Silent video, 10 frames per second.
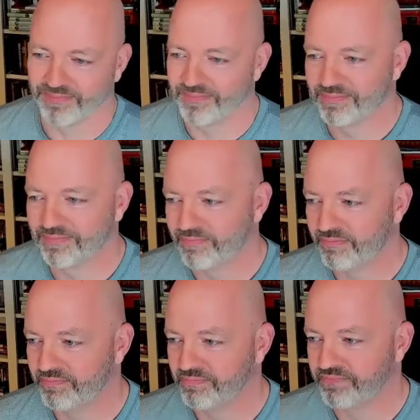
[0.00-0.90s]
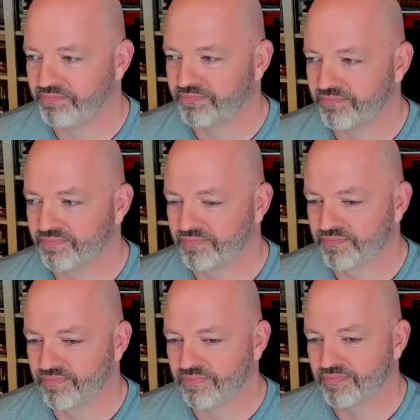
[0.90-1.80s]

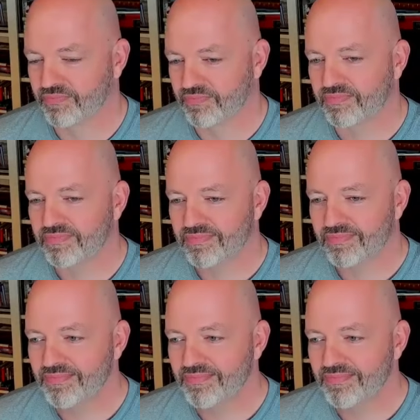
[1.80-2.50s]
This person isn't speaking.